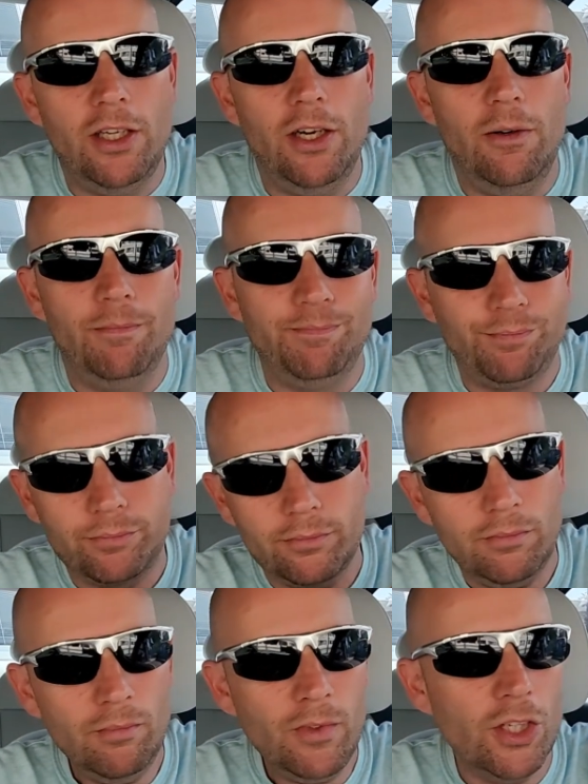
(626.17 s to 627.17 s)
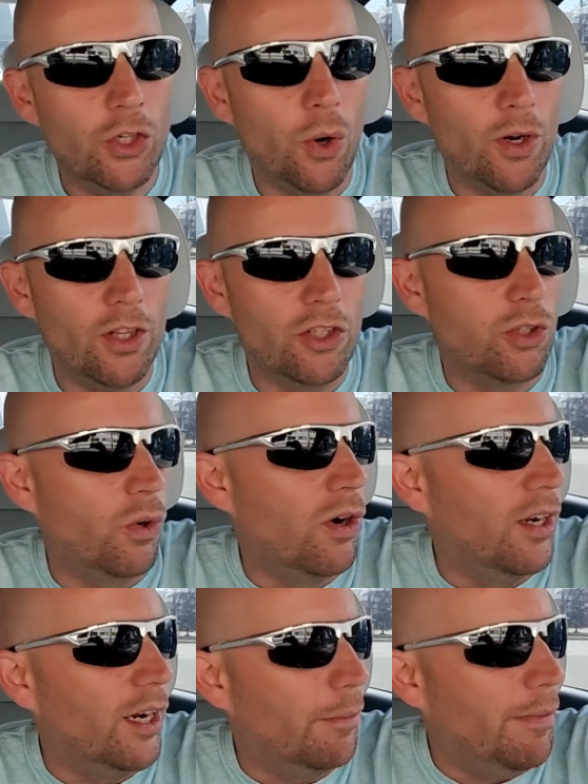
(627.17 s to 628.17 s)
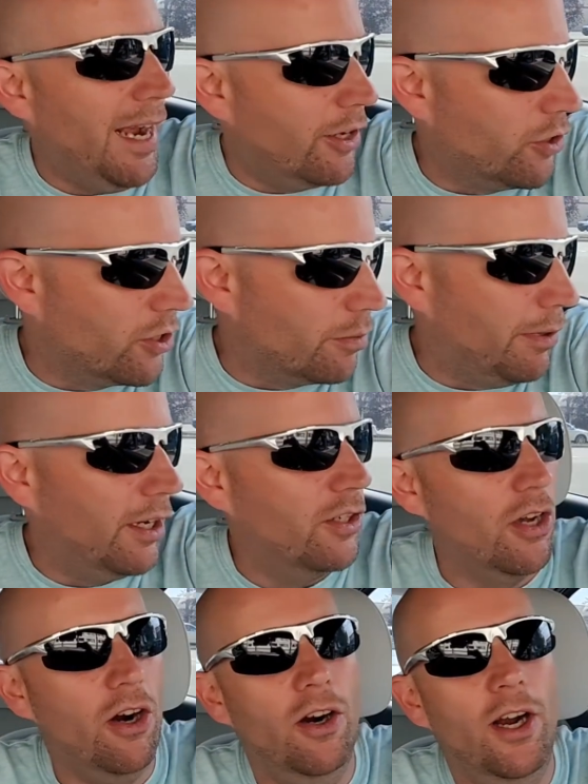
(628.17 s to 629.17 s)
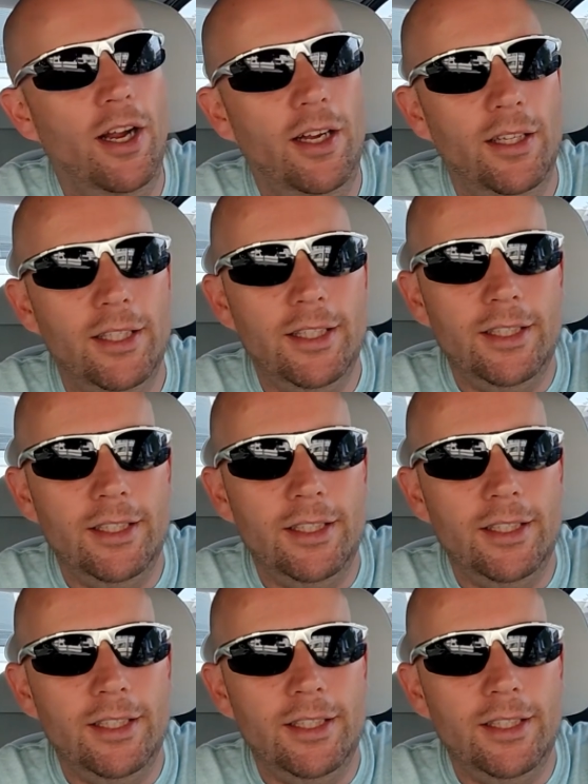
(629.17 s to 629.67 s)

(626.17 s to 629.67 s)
here, go into the store and get a mattress because our